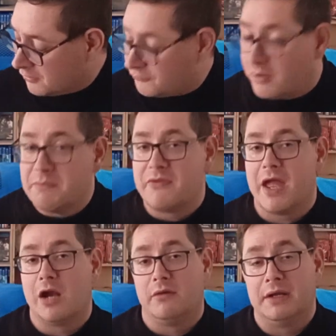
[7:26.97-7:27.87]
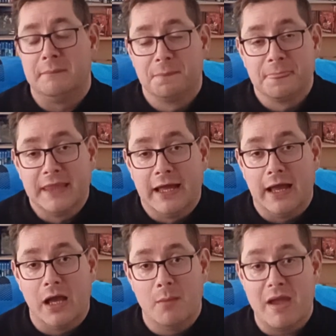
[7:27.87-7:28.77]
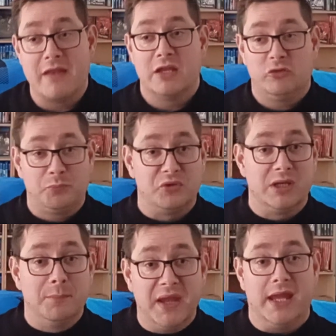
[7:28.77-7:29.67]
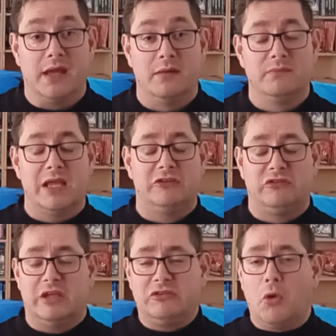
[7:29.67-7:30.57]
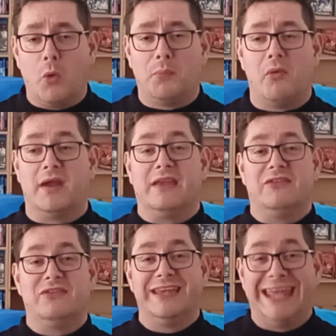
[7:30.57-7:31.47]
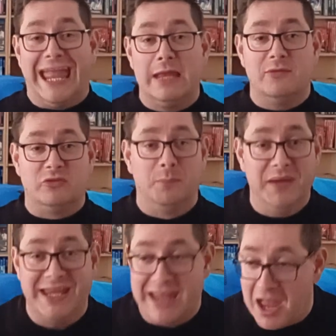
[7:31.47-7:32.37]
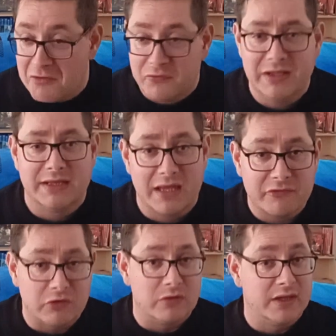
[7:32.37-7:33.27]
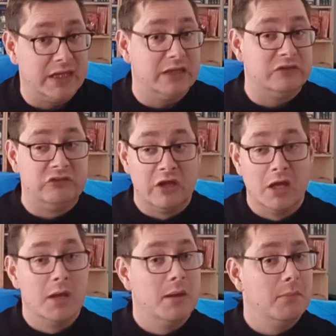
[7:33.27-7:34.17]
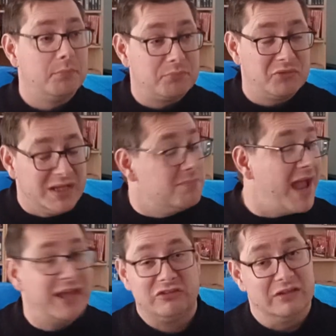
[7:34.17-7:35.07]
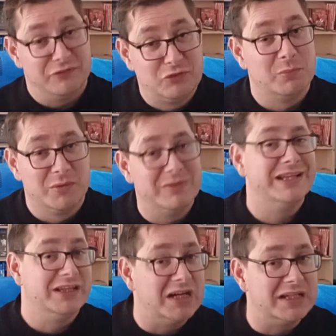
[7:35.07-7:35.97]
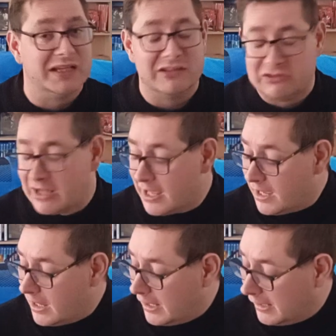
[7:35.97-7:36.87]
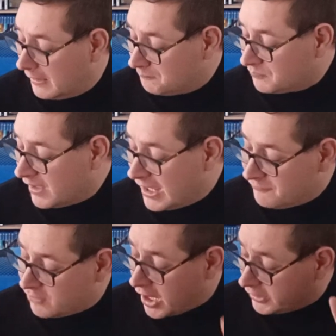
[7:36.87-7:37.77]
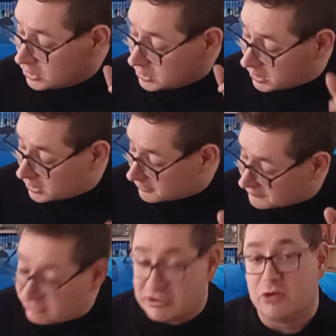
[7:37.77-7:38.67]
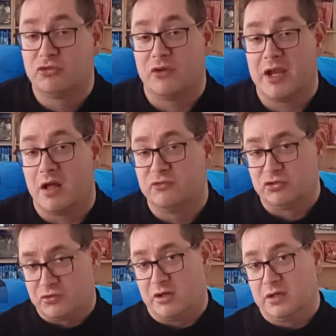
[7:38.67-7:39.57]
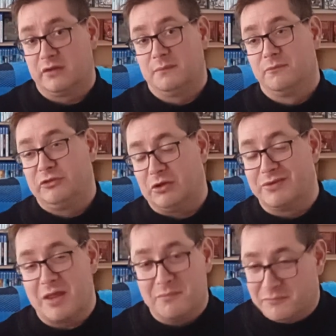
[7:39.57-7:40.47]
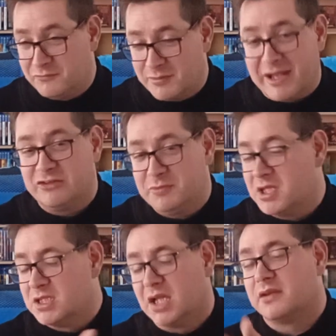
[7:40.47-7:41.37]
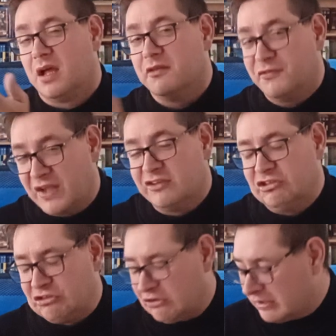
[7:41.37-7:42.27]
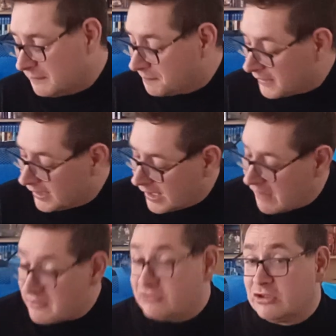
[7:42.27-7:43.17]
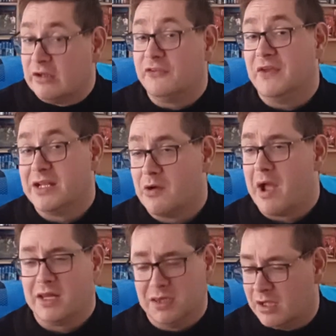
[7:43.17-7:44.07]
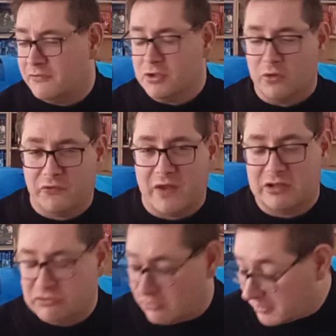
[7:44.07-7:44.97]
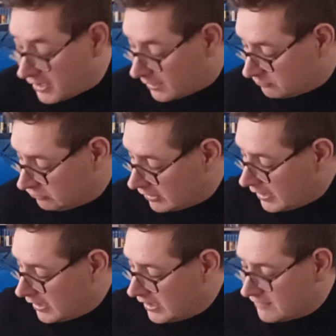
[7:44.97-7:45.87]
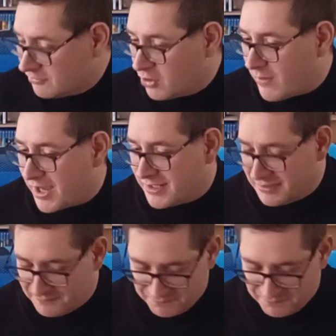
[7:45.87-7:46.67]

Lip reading: from that era, and it's pretty big. That's the whole point. The game is big. Every level is pretty massive, to be really honest. And I love the soundtrack of Zerard. So that reminds me a lot of Phantasy Star. And that's a good thing, though. I love the old Phantasy Star games. Even though I